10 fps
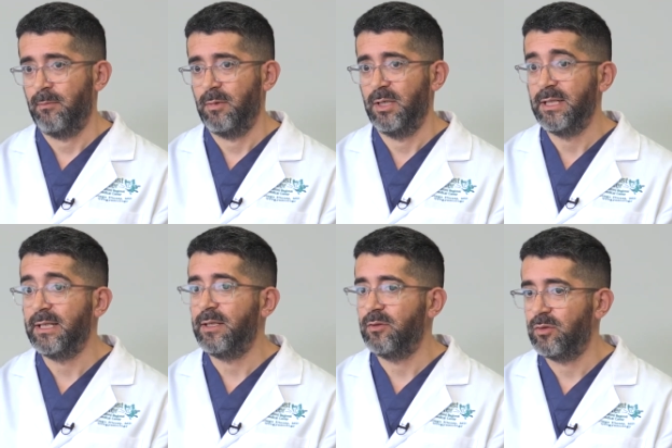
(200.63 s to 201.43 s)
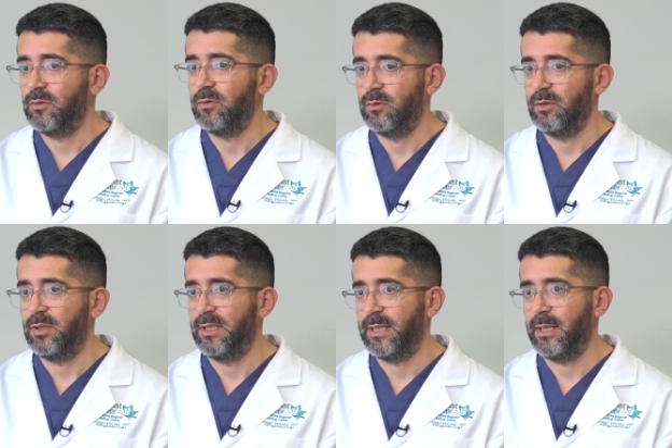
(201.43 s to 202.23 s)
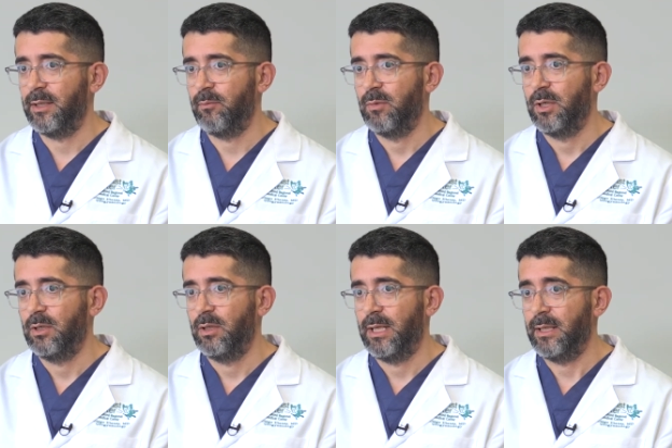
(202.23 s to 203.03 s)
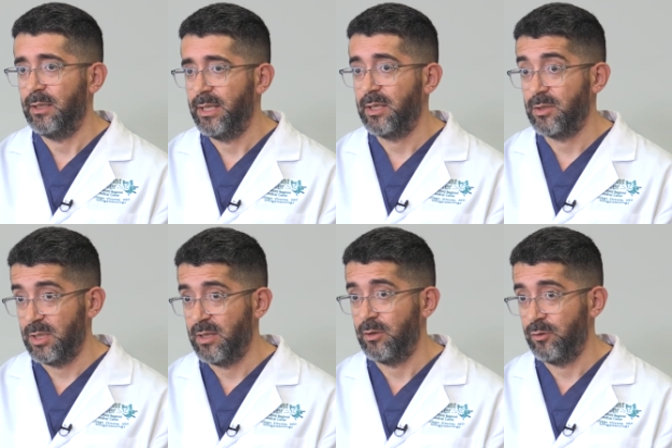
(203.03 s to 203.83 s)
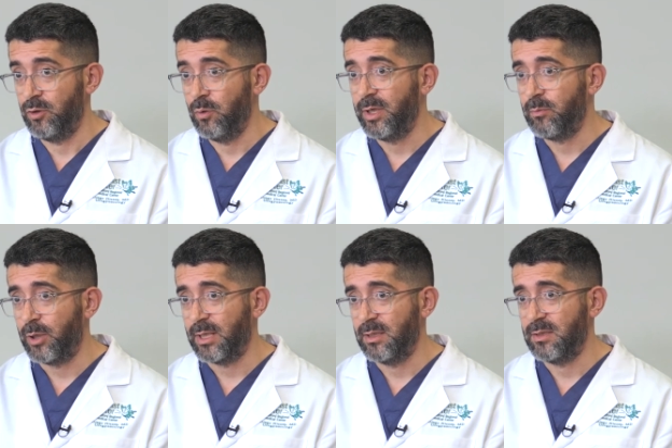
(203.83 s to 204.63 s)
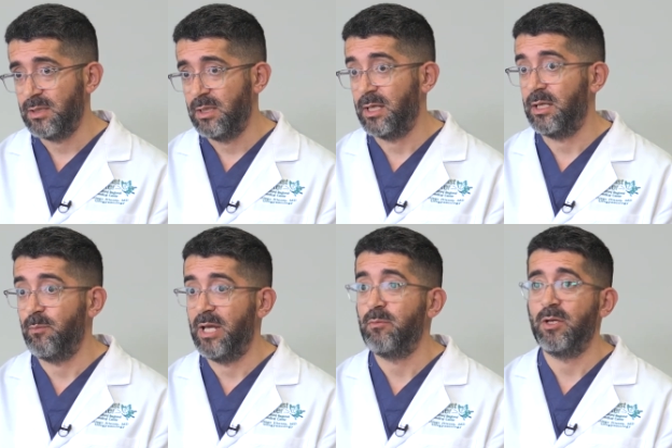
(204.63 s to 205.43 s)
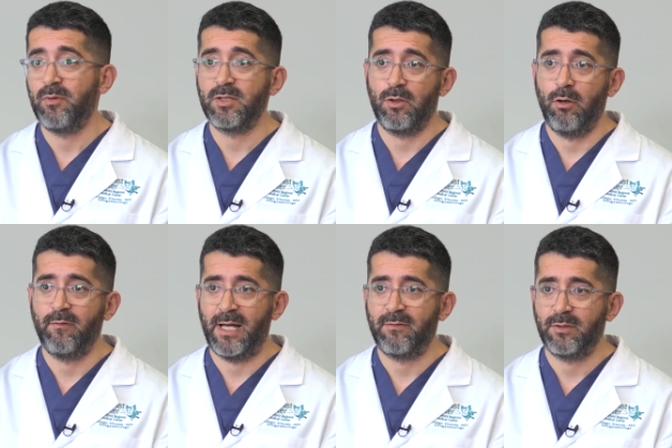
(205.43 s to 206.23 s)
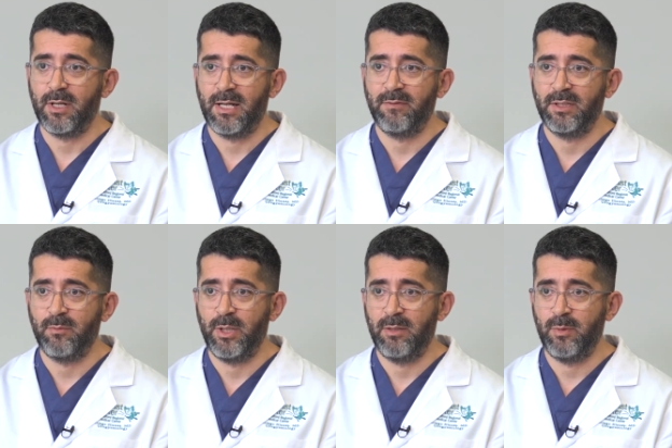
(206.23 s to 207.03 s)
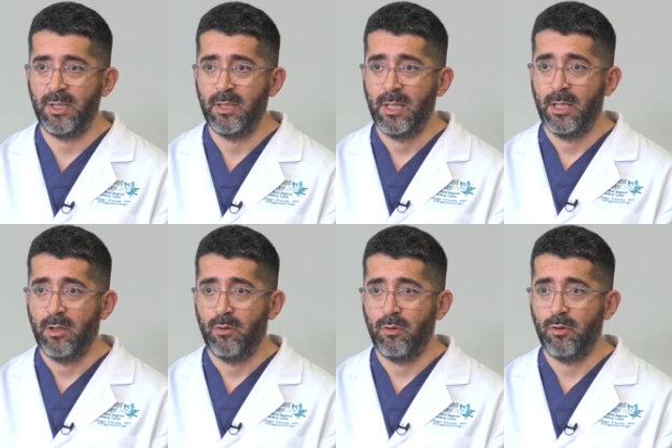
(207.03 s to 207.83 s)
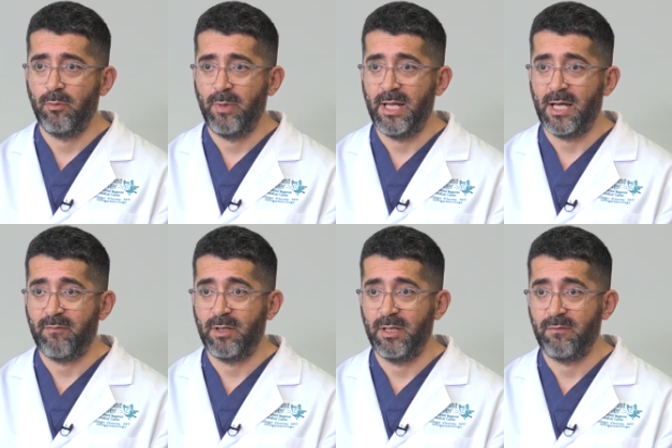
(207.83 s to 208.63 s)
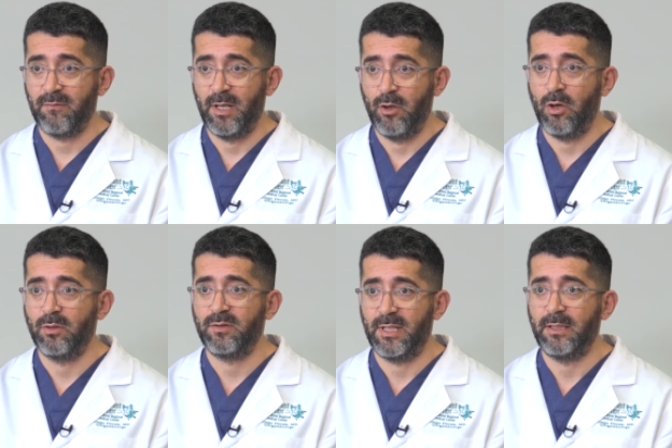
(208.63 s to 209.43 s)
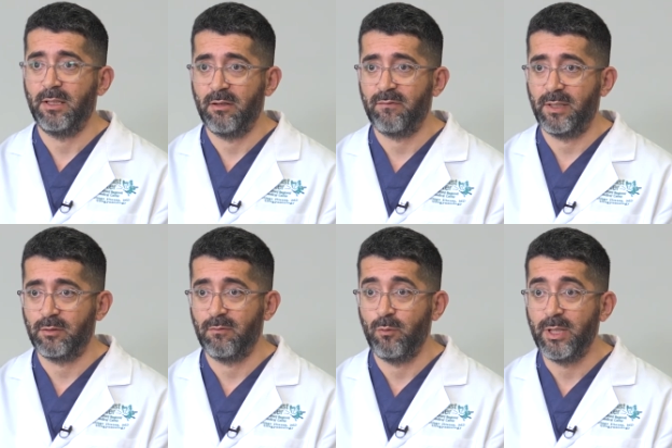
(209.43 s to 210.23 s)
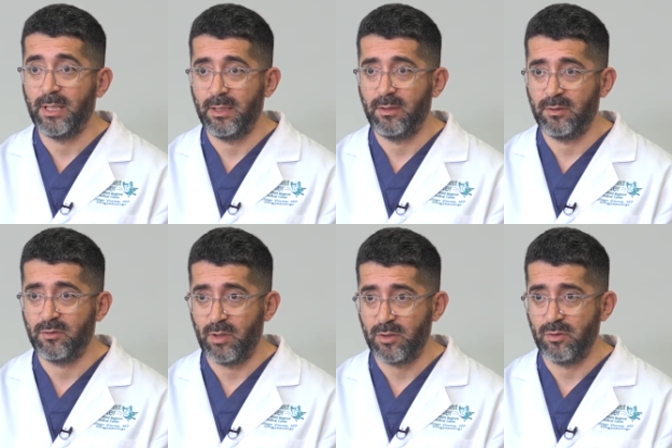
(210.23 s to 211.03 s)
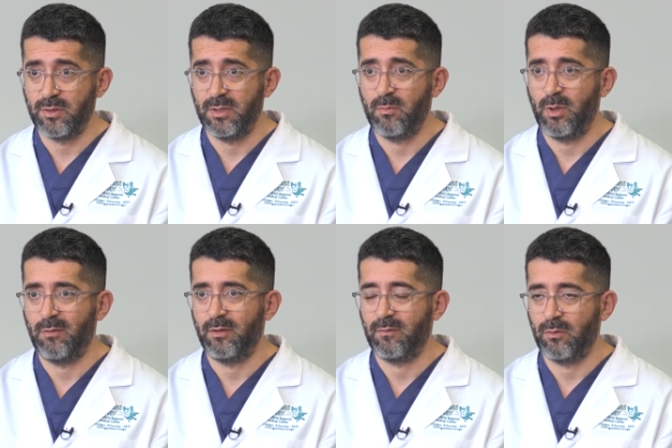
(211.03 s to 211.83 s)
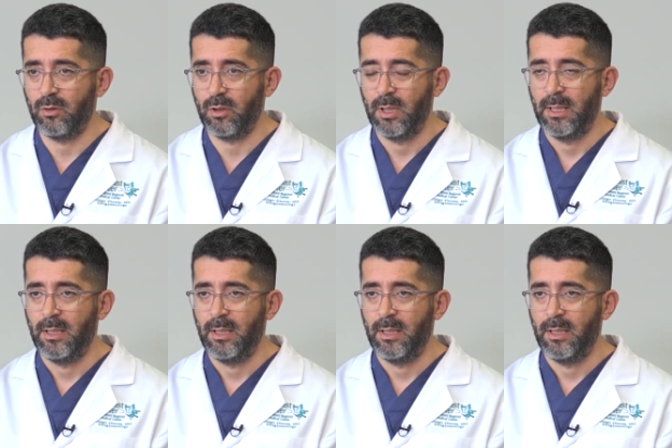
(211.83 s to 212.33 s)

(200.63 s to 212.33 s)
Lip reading: leading to the leakage either during pregnancy, that it may be resolved after having the baby, or may have a long-standing effect of weakening the structures in the pelvic floor,